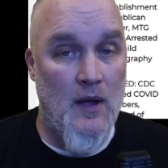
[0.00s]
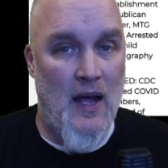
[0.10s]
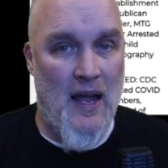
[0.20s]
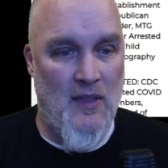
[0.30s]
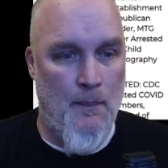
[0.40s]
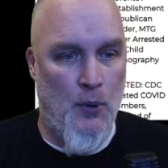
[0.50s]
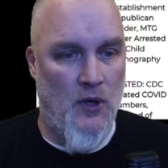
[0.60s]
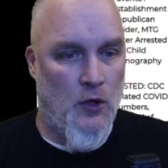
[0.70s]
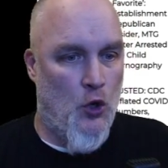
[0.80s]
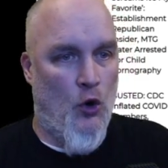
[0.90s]
And they put
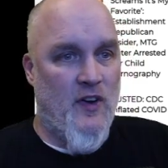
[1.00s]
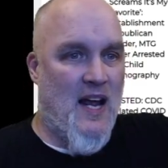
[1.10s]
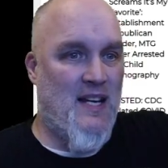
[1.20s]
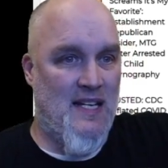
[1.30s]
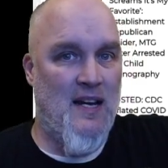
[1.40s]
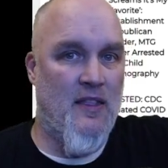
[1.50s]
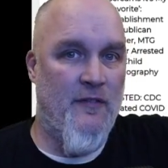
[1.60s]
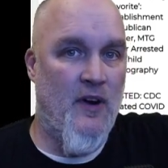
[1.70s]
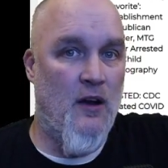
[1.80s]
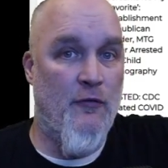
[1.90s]
COVID-19 at the
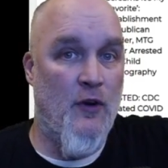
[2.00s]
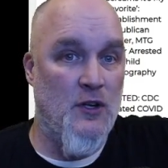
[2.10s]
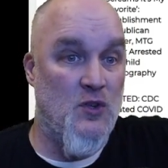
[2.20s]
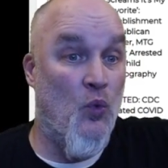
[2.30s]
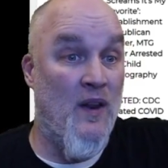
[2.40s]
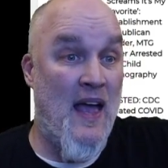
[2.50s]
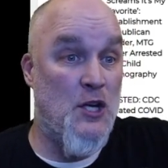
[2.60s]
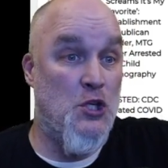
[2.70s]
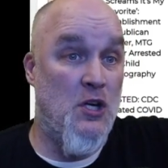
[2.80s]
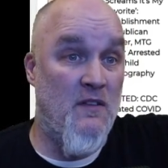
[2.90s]
very first when that
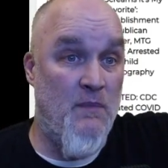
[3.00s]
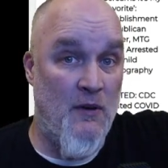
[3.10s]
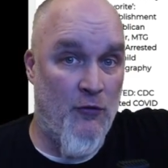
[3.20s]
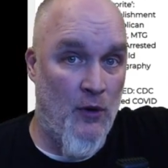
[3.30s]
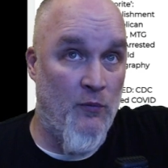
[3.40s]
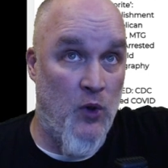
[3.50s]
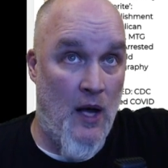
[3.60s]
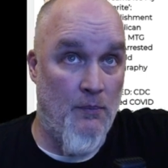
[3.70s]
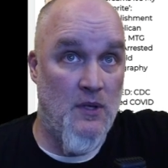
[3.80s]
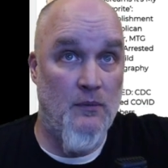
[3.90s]
should have been
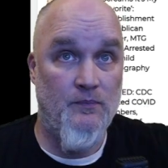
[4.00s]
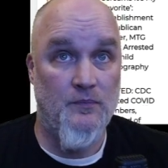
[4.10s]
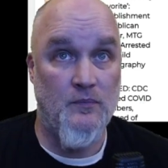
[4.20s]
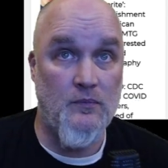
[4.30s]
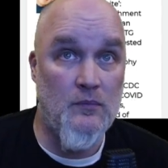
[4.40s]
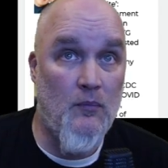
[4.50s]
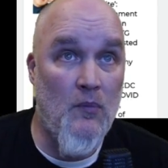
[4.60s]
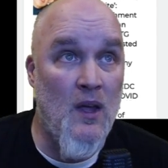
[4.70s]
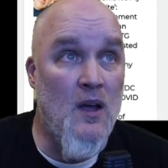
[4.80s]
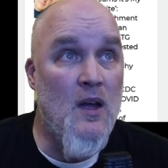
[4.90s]
flip-flopped.
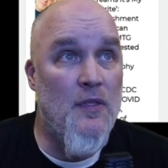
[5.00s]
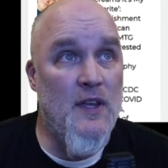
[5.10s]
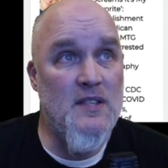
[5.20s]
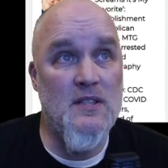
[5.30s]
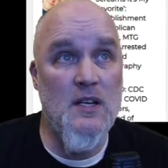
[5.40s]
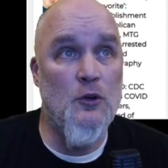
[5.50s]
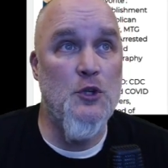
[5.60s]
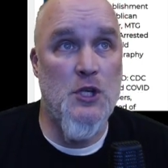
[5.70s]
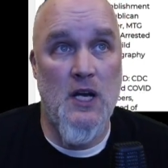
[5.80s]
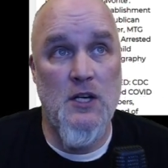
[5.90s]
This single
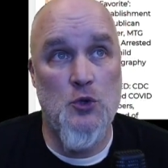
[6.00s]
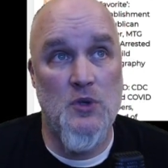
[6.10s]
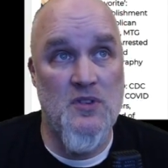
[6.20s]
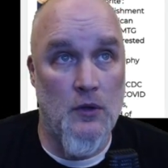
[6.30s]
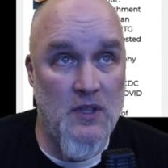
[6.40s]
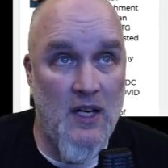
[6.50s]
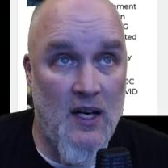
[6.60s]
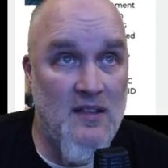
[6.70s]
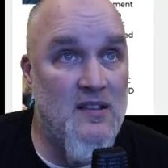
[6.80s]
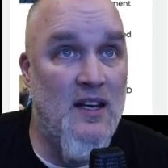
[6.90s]
change resulted in
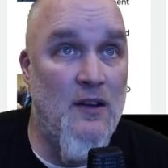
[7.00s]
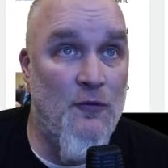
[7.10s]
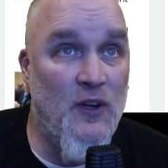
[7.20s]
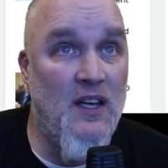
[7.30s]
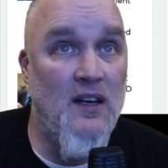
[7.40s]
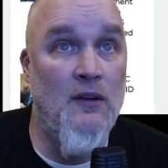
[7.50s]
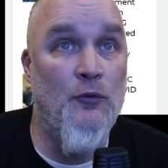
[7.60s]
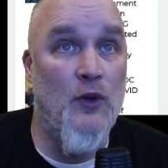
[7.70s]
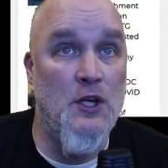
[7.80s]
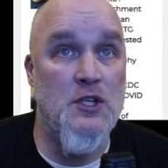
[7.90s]
a significant
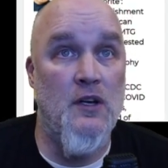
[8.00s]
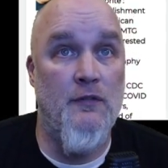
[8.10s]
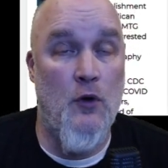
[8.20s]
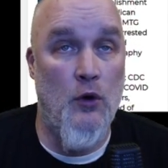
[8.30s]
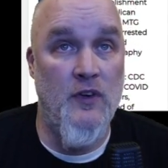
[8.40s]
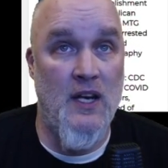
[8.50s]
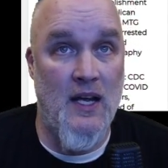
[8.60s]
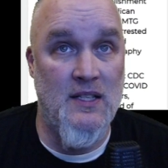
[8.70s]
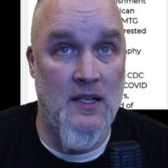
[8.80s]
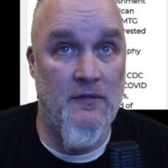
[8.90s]
inflation of COVID
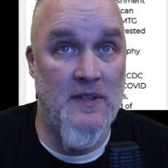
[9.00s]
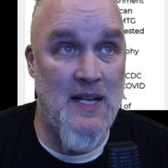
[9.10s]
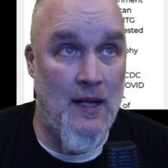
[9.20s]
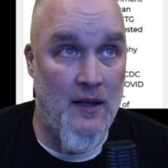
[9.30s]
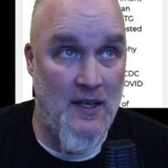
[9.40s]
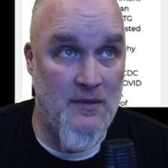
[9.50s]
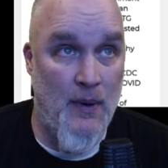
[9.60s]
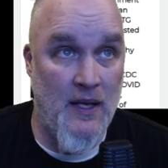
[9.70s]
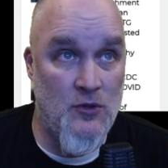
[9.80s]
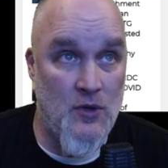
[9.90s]
19 fatalities
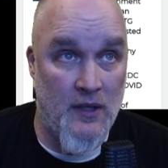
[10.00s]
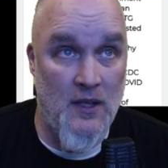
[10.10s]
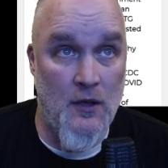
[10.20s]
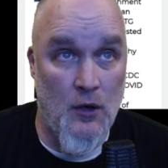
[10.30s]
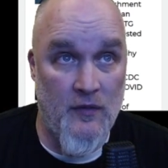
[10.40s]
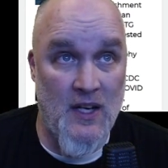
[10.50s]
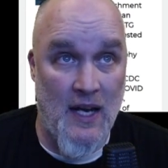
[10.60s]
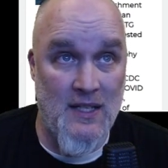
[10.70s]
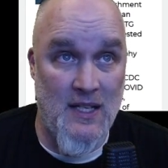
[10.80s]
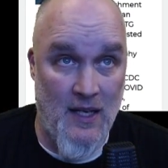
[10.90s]
by instructing the COVID
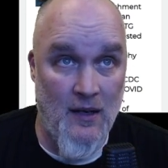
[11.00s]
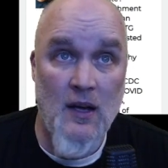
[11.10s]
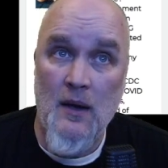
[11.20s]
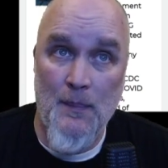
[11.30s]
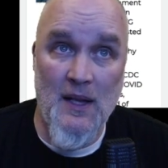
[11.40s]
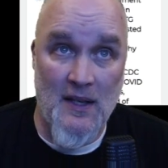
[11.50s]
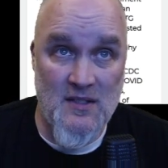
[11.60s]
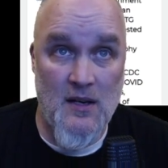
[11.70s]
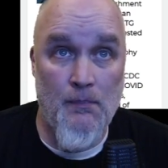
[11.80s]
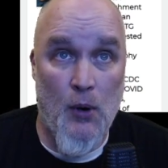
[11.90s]
19 be
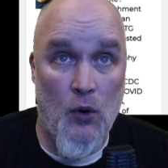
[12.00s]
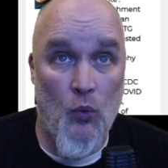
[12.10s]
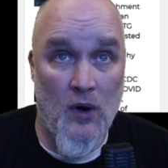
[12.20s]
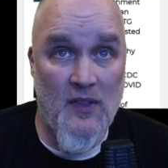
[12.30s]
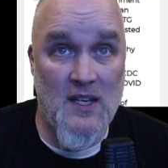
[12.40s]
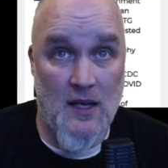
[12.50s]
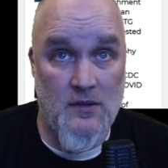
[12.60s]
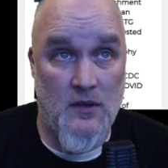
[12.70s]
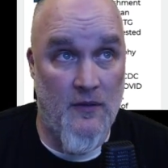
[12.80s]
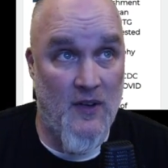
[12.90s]
listed in Part 1 of the death
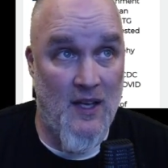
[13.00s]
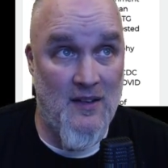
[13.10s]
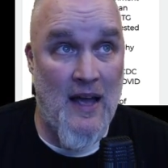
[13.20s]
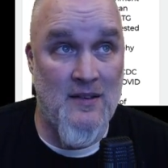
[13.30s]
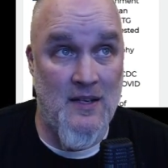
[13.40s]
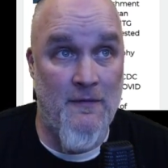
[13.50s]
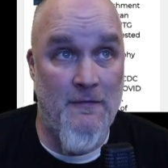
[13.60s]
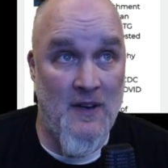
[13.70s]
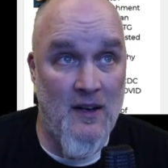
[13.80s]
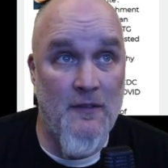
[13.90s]
certificate as a
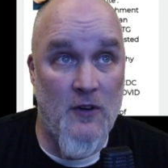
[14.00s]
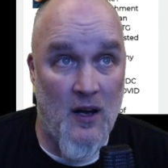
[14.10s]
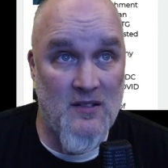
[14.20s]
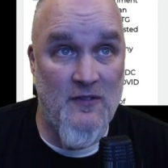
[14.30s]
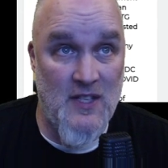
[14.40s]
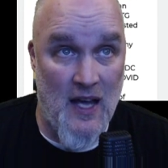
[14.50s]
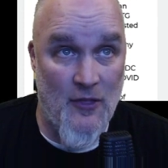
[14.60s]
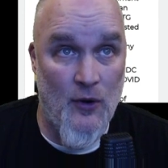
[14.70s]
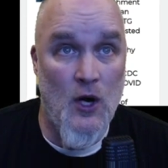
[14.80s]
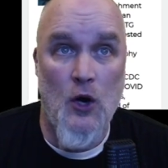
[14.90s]
definitive cause of
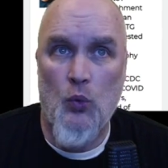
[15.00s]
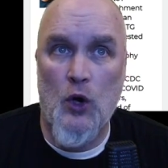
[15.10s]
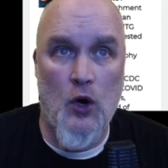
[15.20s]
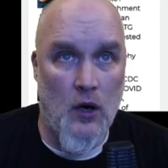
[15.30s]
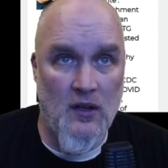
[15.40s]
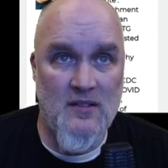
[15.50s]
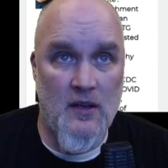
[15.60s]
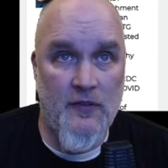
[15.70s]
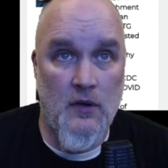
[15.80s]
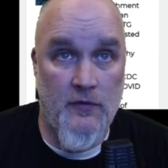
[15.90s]
death, regardless
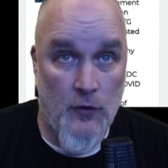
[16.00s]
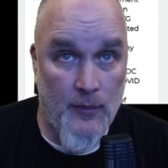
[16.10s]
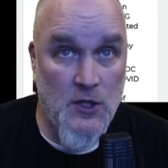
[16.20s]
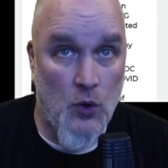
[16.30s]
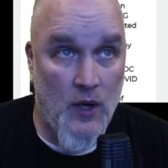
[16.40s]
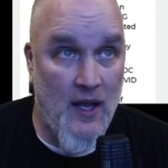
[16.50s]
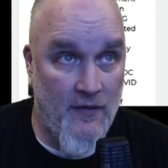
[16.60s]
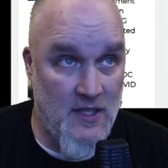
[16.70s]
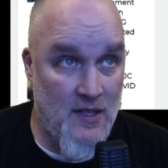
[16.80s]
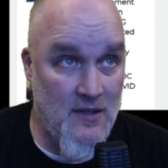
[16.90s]
of confirmatory
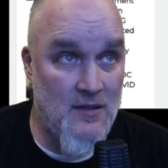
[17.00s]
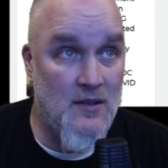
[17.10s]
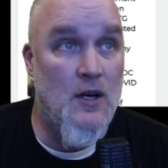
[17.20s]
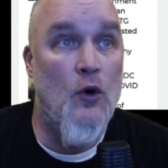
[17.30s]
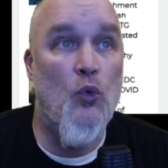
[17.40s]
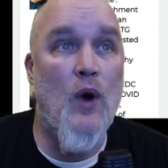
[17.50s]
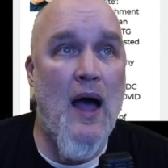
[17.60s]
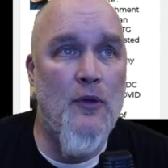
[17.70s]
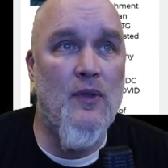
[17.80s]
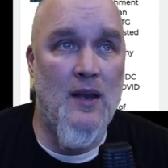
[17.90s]
evidence,
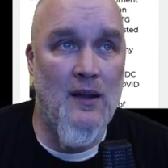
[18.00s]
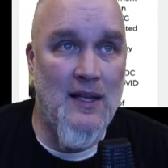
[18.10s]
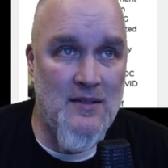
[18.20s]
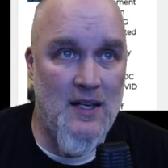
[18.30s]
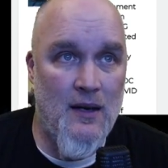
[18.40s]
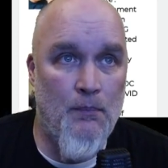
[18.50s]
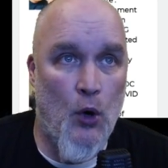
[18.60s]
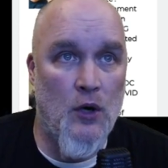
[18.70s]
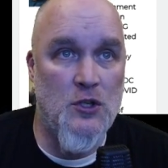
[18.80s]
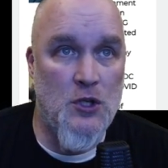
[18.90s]
rather than listed in
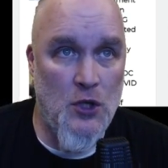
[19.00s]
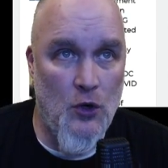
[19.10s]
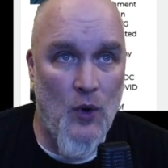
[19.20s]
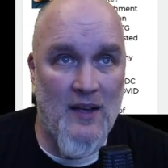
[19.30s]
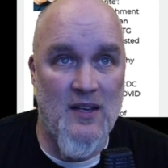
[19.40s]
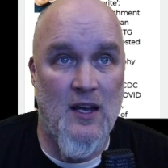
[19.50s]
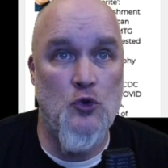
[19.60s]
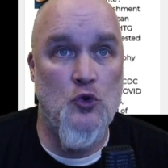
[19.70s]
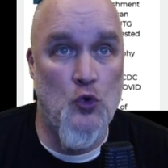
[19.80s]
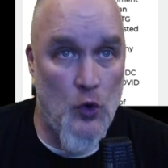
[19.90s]
Part 2 as a
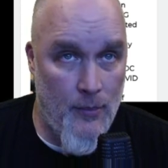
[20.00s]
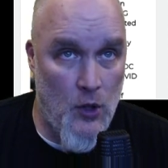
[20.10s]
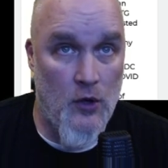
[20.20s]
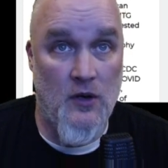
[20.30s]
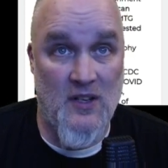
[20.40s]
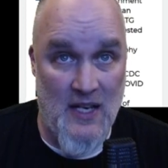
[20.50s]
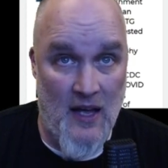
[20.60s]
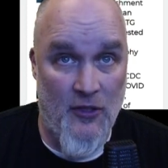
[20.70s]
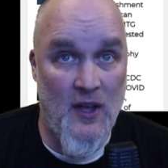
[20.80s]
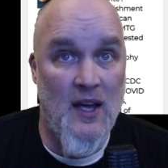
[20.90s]
contributor to
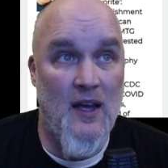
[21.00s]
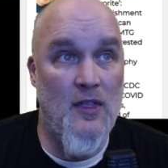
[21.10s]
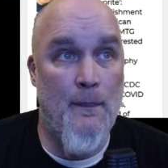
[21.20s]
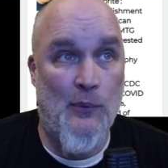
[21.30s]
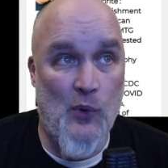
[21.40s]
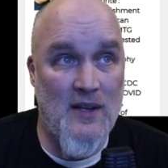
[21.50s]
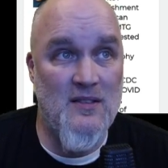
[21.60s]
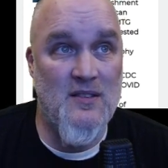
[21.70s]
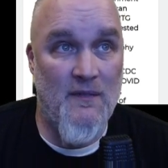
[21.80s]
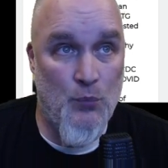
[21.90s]
death in the
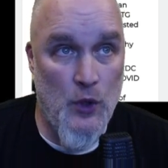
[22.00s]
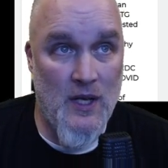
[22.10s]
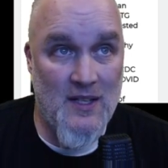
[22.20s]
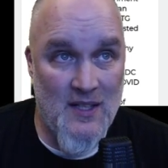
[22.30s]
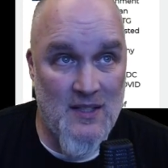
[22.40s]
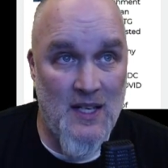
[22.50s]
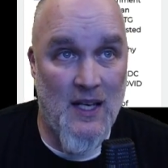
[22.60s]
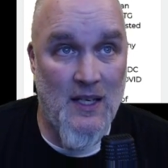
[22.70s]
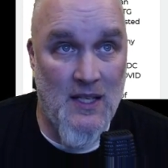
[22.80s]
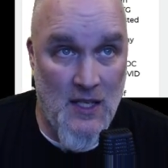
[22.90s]
presence of pre existing
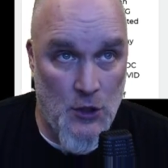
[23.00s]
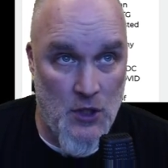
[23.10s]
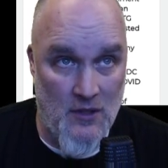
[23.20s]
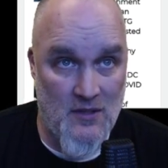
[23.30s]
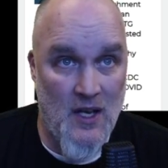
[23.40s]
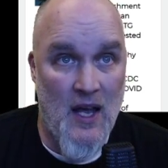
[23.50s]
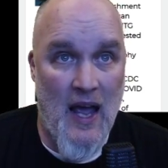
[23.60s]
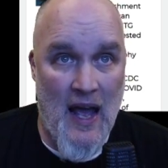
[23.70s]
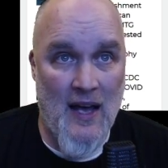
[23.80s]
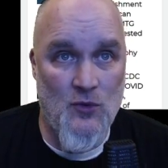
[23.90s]
conditions,
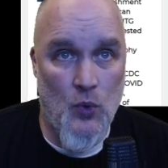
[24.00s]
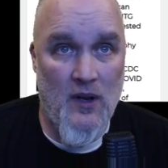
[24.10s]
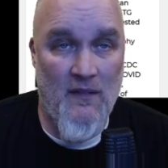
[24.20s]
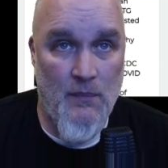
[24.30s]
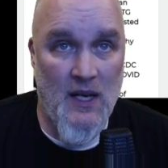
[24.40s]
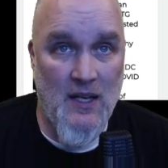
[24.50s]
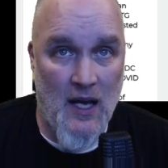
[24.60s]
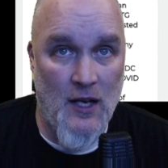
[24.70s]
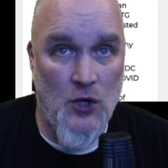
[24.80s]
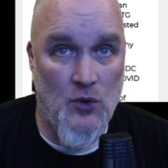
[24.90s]
as would have been
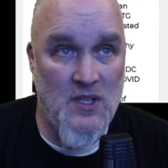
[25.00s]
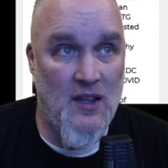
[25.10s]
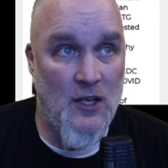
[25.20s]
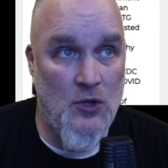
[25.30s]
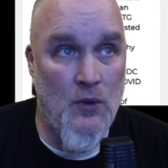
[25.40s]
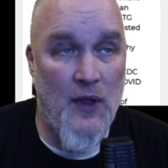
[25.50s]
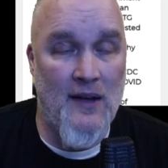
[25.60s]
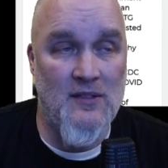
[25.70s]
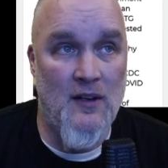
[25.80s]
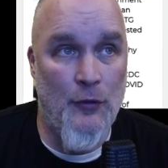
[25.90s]
done using the
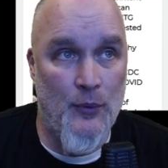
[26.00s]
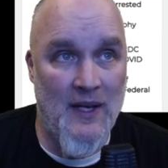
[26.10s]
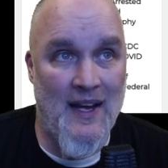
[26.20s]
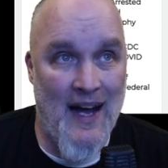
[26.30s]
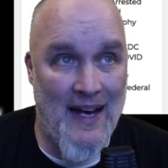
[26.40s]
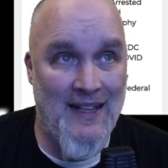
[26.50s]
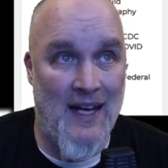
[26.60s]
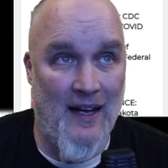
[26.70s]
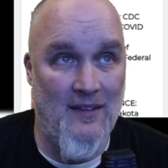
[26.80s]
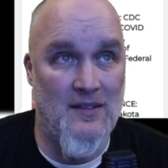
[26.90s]
2003
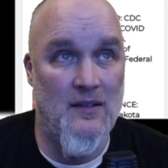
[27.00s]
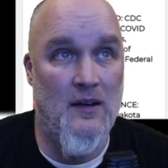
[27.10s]
guidelines.